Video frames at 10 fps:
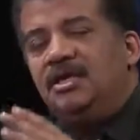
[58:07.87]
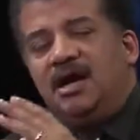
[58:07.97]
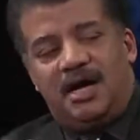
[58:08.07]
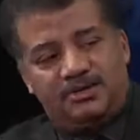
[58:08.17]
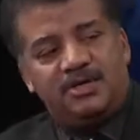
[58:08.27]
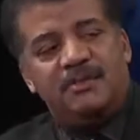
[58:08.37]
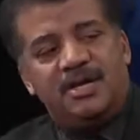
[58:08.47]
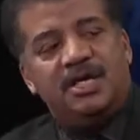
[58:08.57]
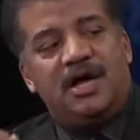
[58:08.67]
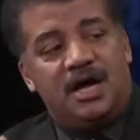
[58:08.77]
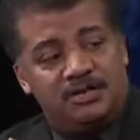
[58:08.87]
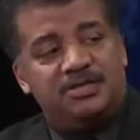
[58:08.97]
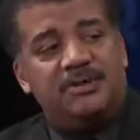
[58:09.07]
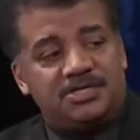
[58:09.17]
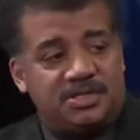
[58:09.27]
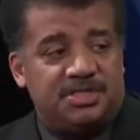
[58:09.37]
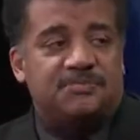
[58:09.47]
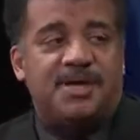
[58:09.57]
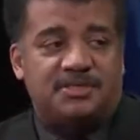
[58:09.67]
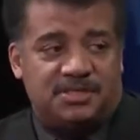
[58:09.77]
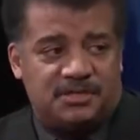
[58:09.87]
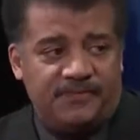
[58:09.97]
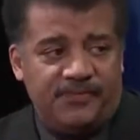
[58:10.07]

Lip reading: a higher dimensional space.